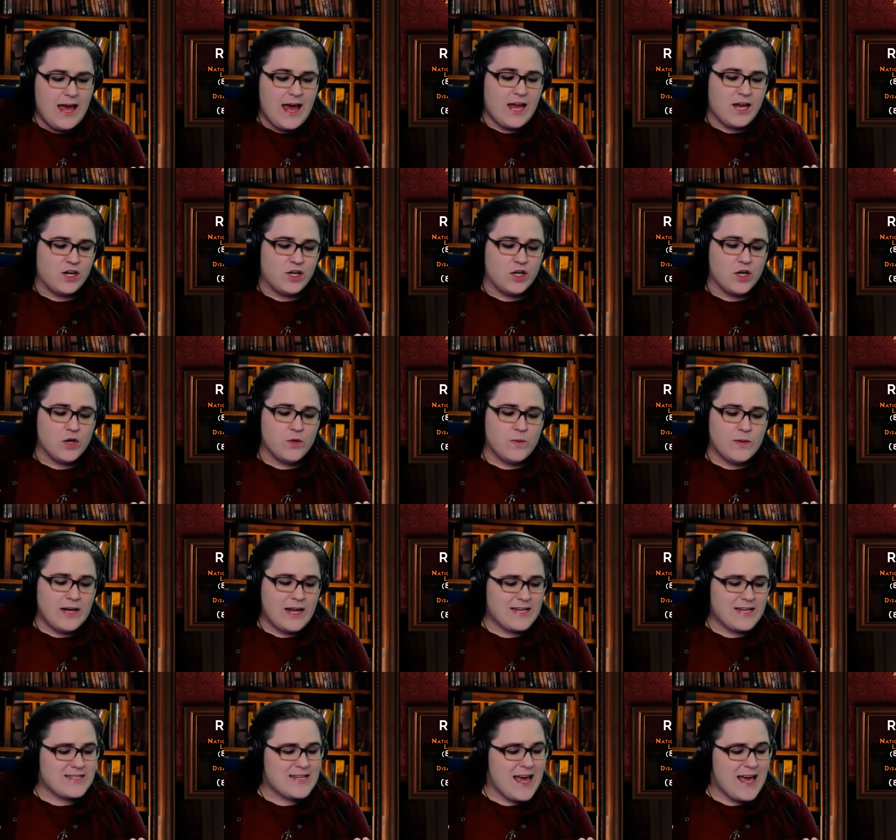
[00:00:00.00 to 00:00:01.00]
and no
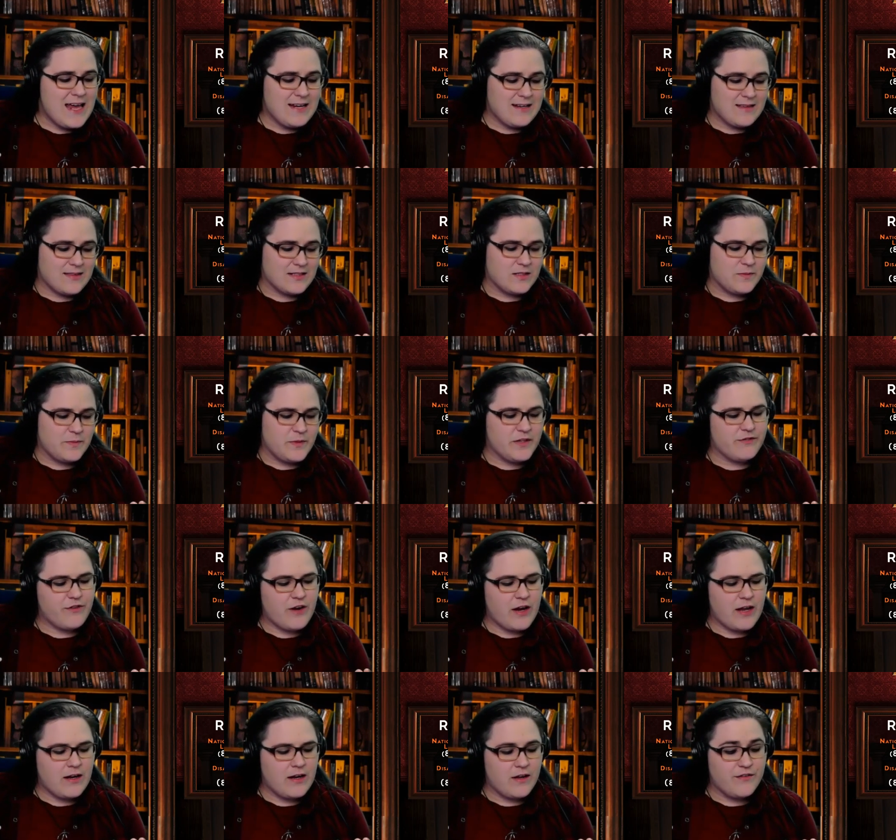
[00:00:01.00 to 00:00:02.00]
one has anything to be
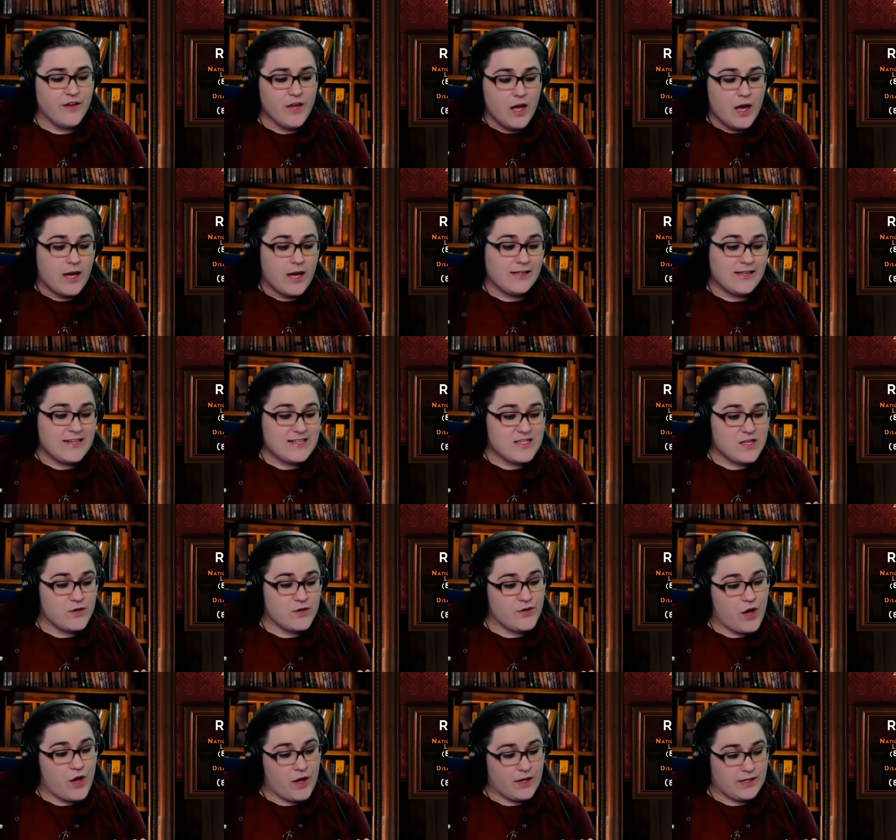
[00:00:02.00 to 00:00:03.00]
afraid of unless
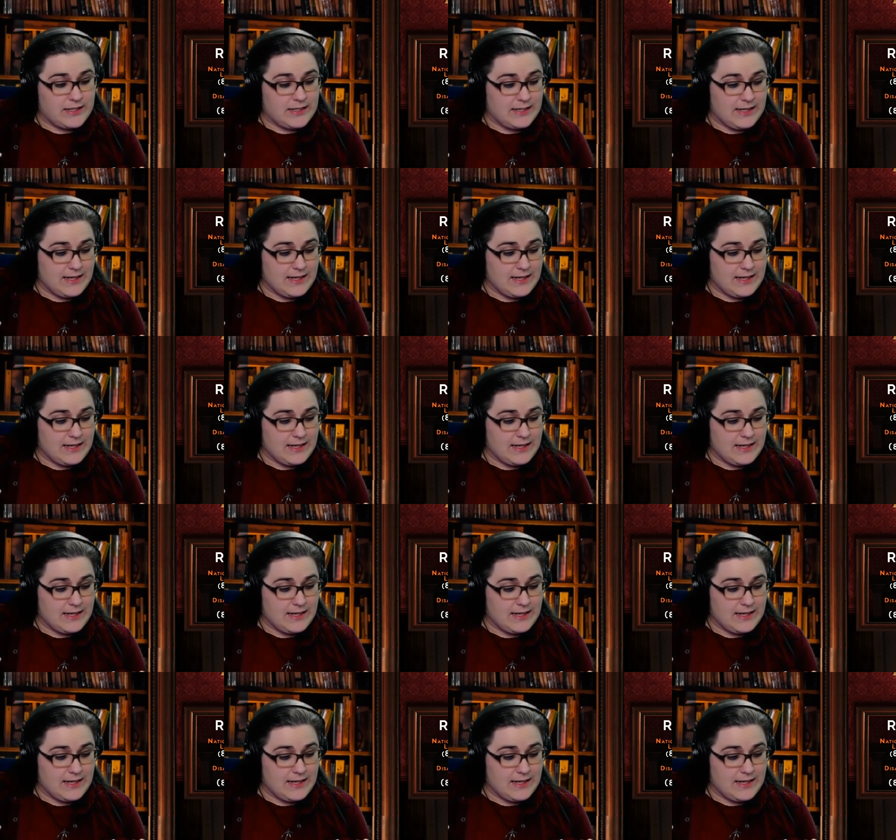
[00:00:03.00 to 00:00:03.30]
they're naughty,